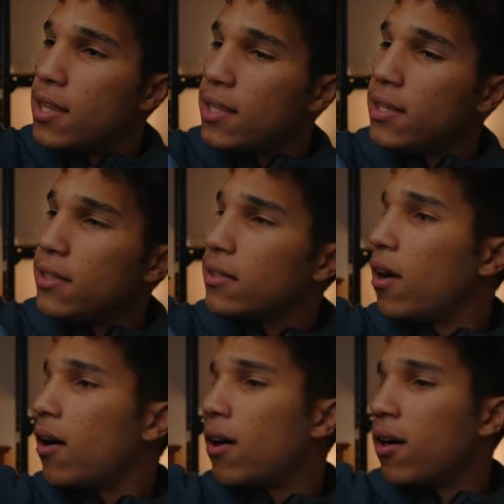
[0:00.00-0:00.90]
These
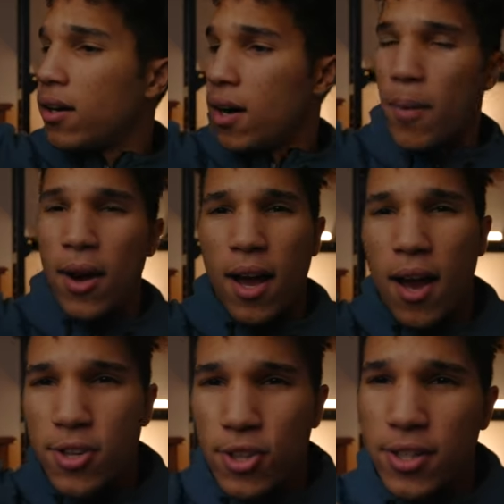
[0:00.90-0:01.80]
are about
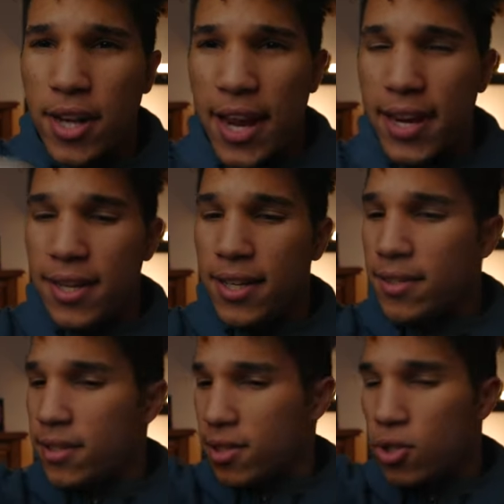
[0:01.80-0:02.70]

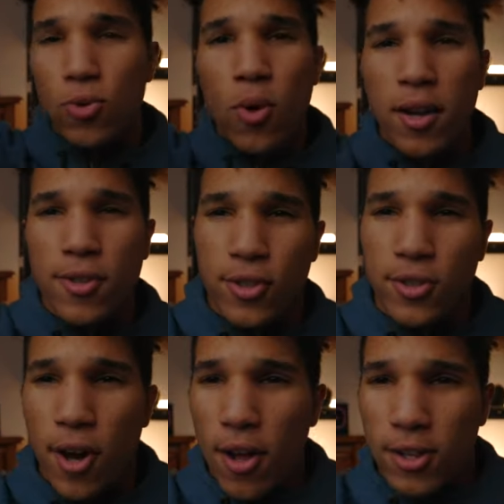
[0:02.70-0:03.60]
$180 to
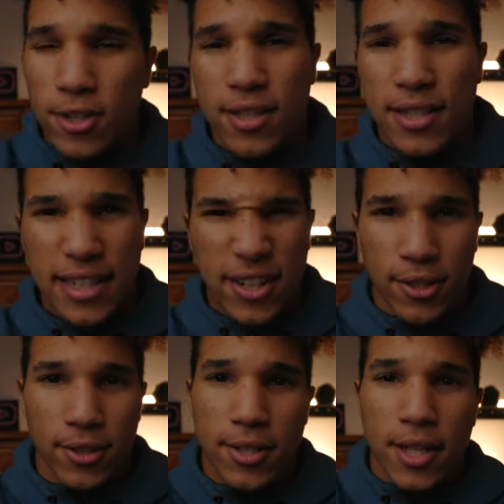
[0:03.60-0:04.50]
$200
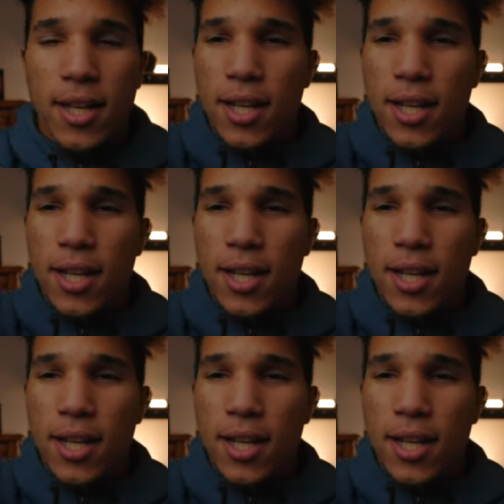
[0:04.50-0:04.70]
sneakers.